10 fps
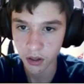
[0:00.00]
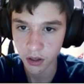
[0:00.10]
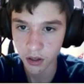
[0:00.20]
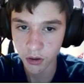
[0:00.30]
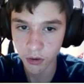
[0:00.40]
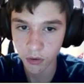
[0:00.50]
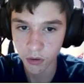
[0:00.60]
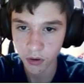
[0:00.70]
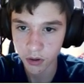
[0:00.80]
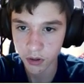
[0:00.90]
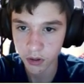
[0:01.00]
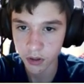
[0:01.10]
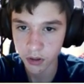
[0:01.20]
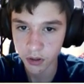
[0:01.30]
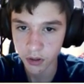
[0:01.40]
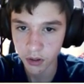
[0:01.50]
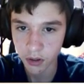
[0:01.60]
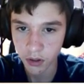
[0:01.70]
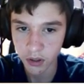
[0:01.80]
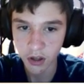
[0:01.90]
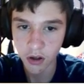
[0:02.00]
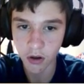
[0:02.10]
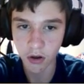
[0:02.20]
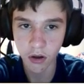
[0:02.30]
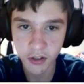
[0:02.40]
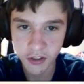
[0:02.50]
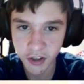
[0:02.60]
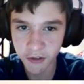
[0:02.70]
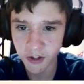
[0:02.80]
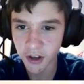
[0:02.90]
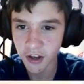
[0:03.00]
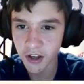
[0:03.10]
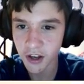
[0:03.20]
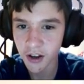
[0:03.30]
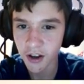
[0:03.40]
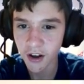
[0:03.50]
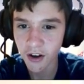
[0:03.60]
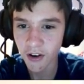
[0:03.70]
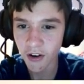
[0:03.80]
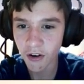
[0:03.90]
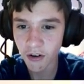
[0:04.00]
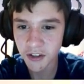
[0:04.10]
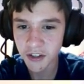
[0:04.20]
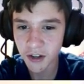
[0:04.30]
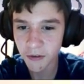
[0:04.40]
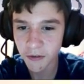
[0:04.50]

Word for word: Oh. Aw, stuffed. Uh, oh, a stuffed